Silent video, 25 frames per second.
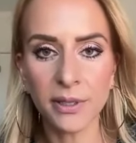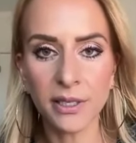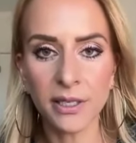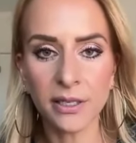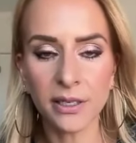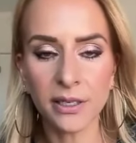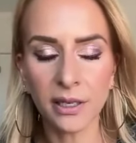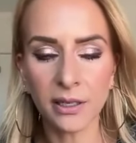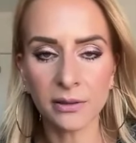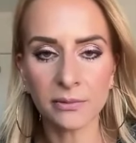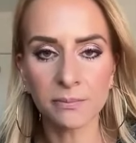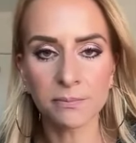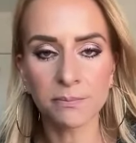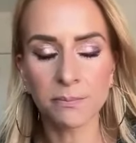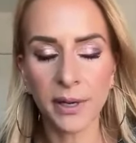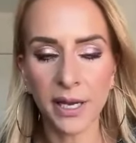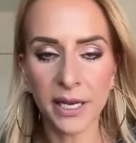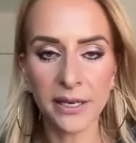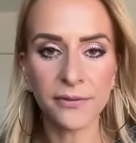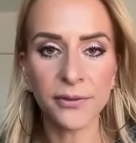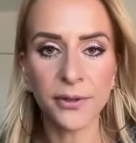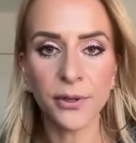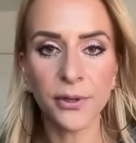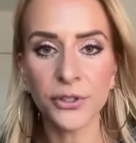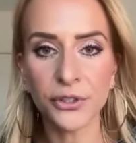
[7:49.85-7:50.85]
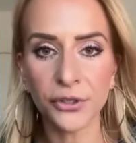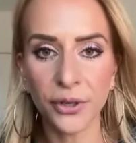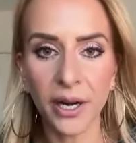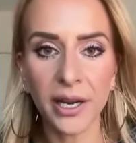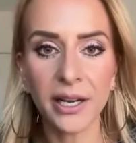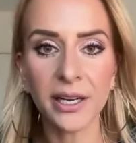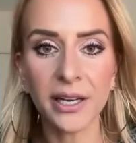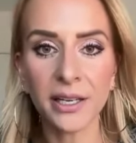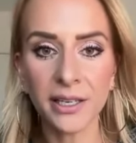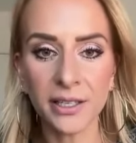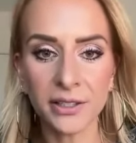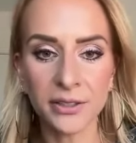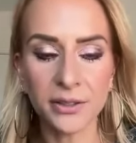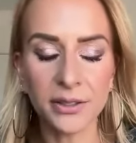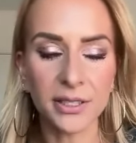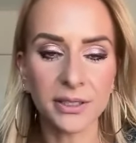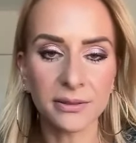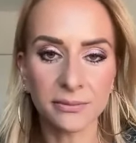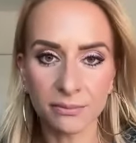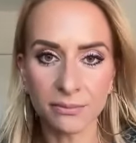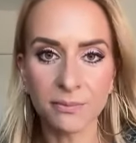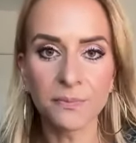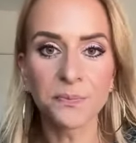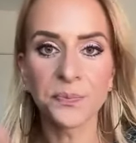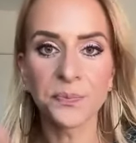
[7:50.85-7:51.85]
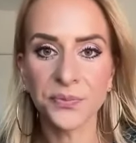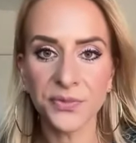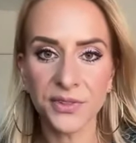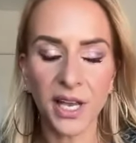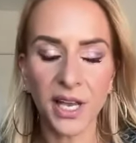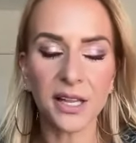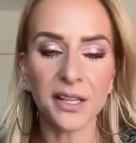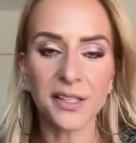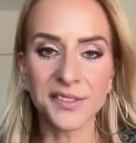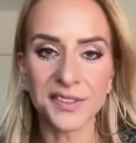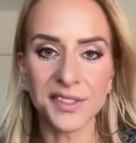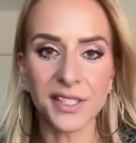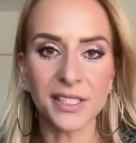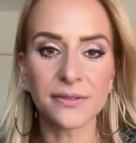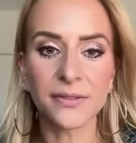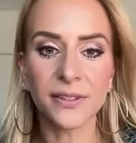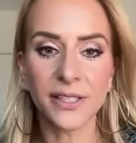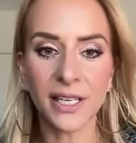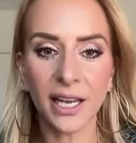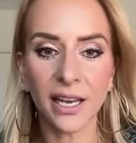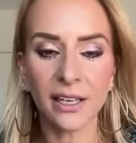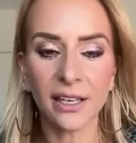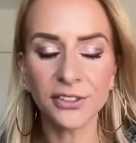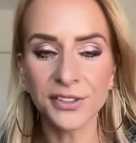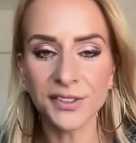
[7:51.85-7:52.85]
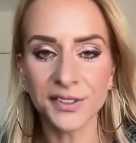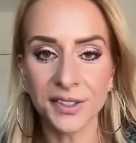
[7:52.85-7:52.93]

and I'll pay for your training and you can get these certifications.